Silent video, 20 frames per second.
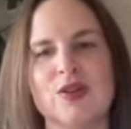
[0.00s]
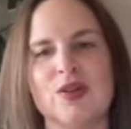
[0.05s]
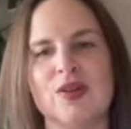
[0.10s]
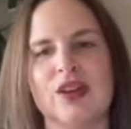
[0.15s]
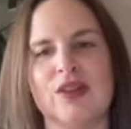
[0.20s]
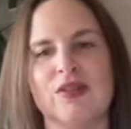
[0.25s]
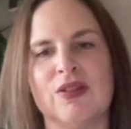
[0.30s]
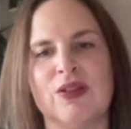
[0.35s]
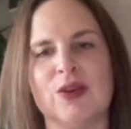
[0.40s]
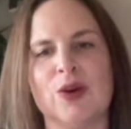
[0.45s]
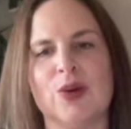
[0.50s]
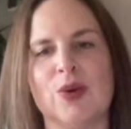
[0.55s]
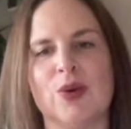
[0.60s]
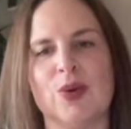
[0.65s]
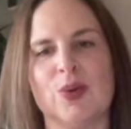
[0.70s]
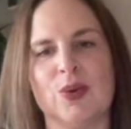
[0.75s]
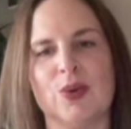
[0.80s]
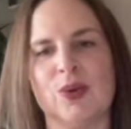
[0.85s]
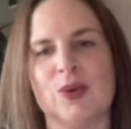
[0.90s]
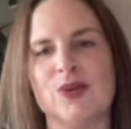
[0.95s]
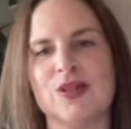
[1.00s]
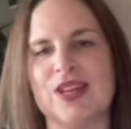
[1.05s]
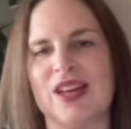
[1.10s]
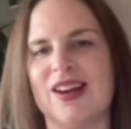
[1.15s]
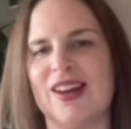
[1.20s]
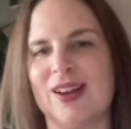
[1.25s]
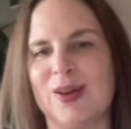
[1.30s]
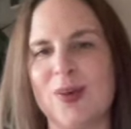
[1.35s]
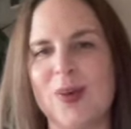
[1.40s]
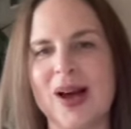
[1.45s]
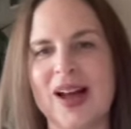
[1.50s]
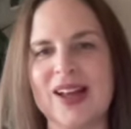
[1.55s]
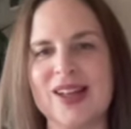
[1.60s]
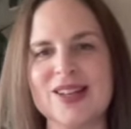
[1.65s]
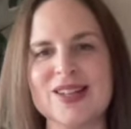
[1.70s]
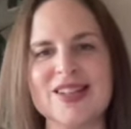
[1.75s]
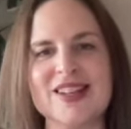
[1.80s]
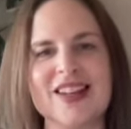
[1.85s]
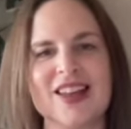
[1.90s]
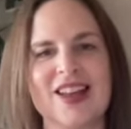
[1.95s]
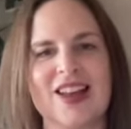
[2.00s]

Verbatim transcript: you never know who's getting what,